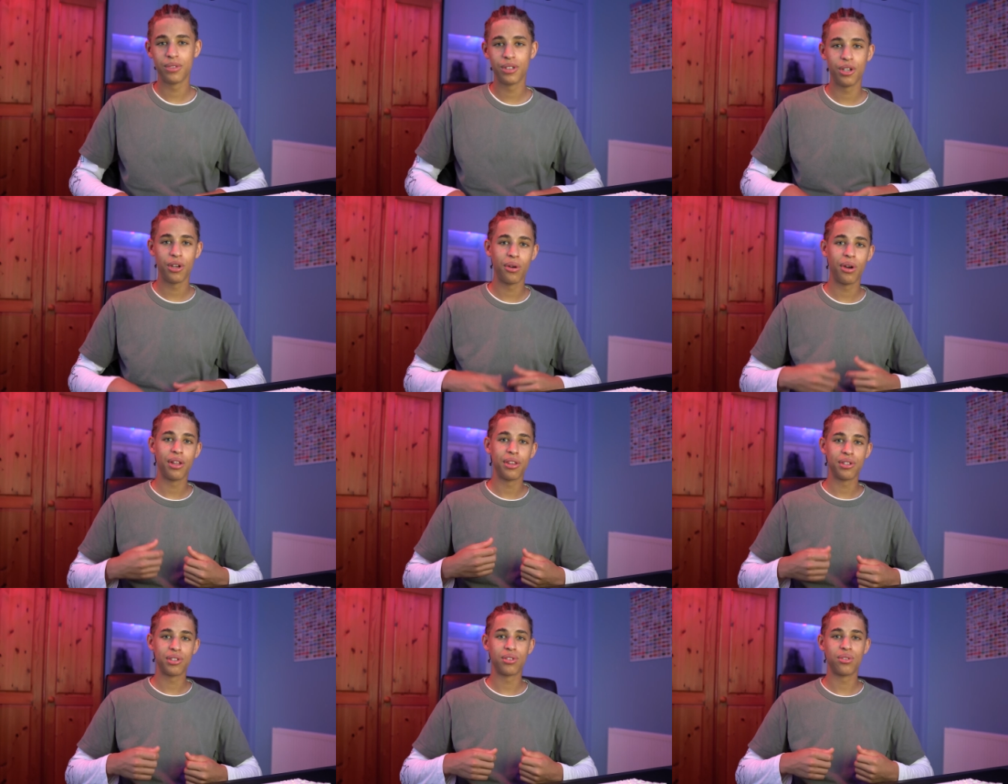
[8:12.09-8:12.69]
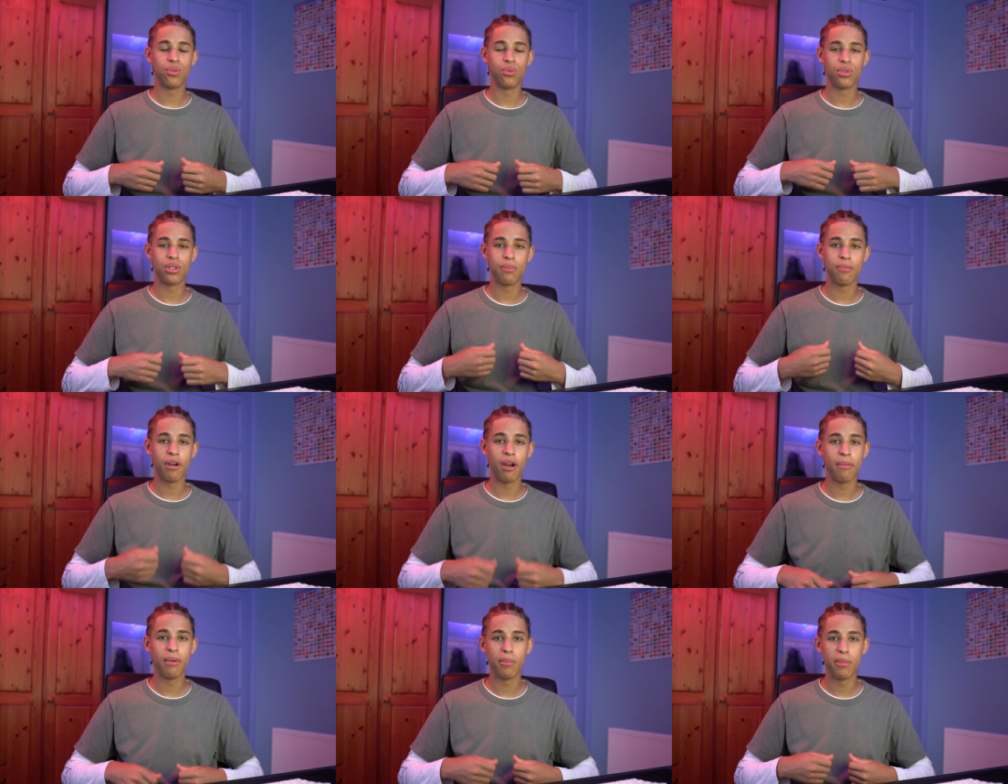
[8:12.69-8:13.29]
you know, other schools it
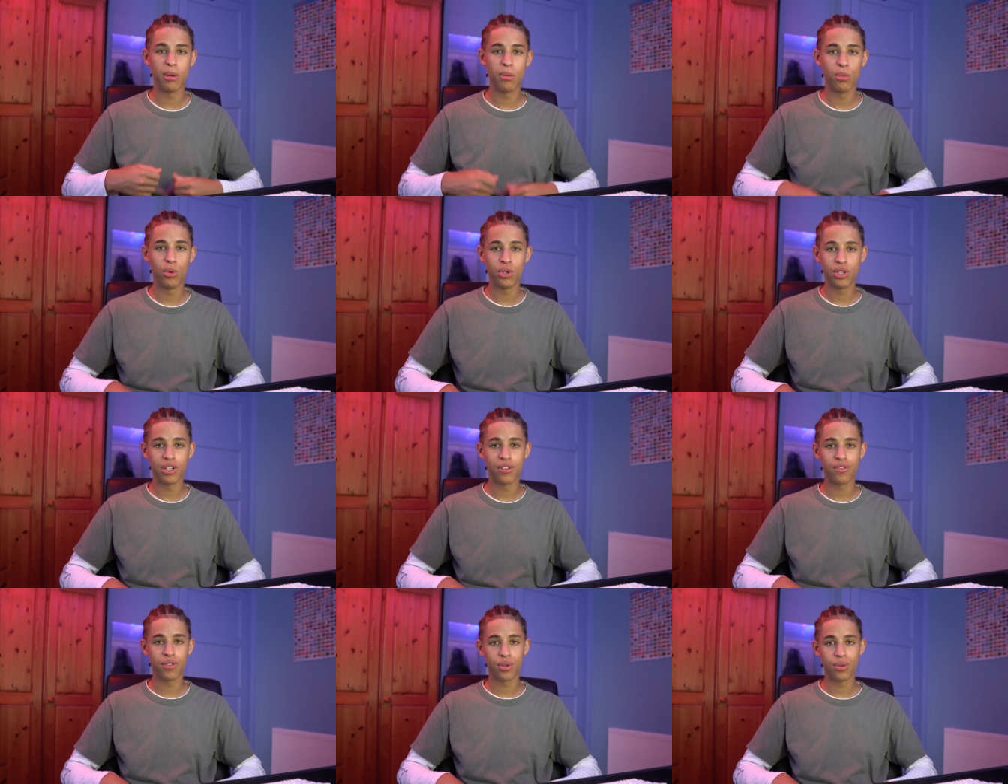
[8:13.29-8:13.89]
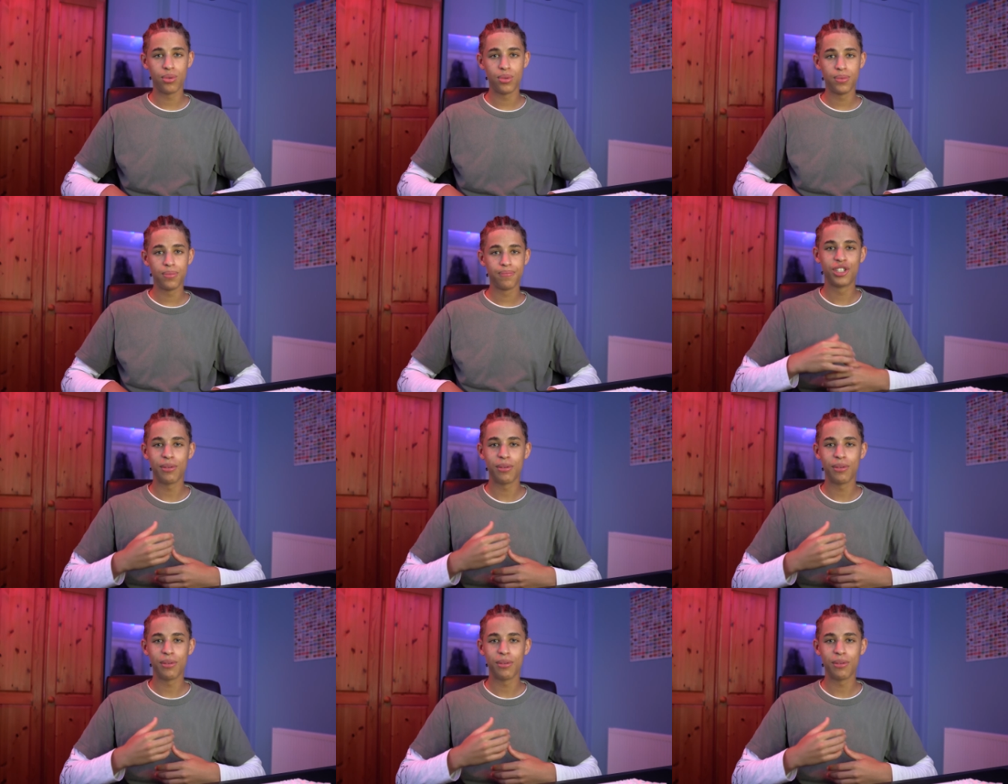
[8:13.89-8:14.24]
might be a bit more difficult.